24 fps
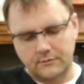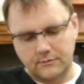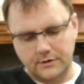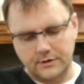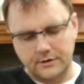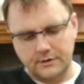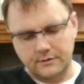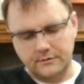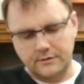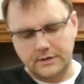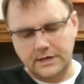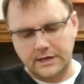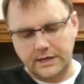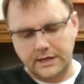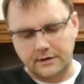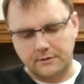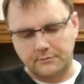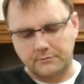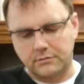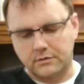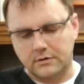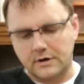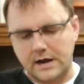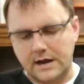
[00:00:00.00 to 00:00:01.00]
Well, I got
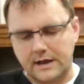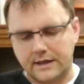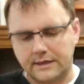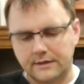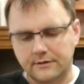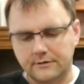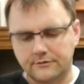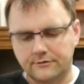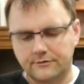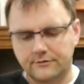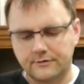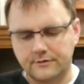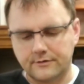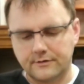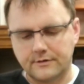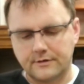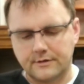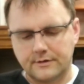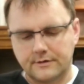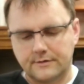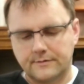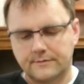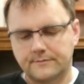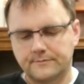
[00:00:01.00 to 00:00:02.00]
a bracket
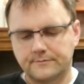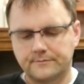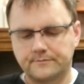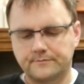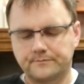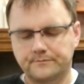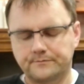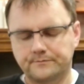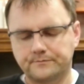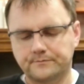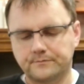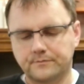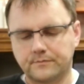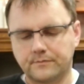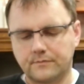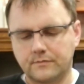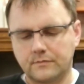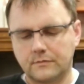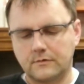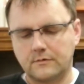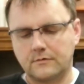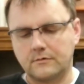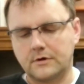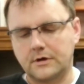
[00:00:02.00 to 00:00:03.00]

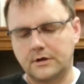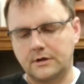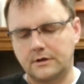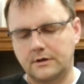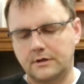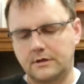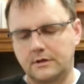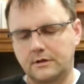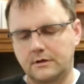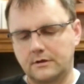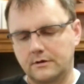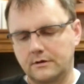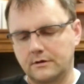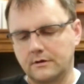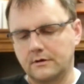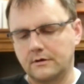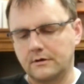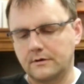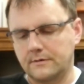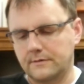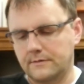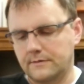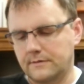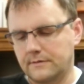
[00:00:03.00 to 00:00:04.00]
right here.
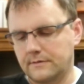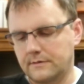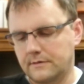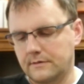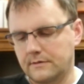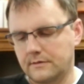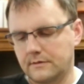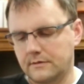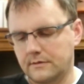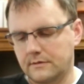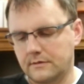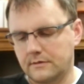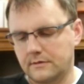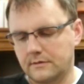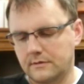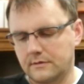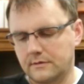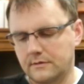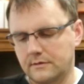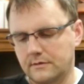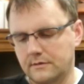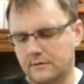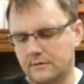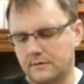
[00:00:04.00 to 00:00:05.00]

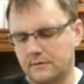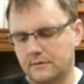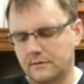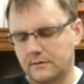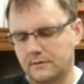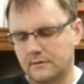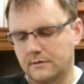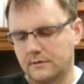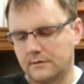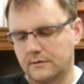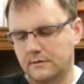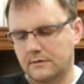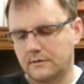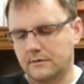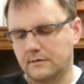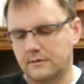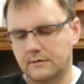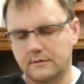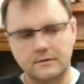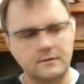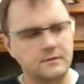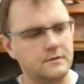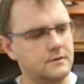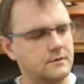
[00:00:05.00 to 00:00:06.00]

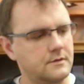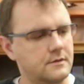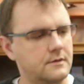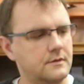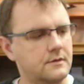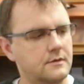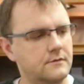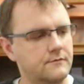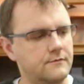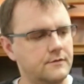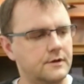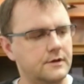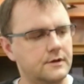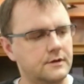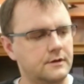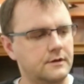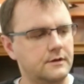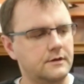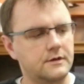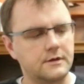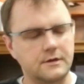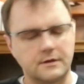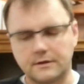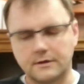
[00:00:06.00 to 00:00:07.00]
If I
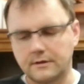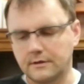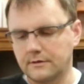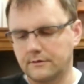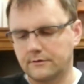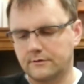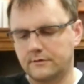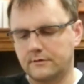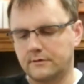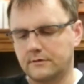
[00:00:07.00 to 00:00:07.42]
can get it.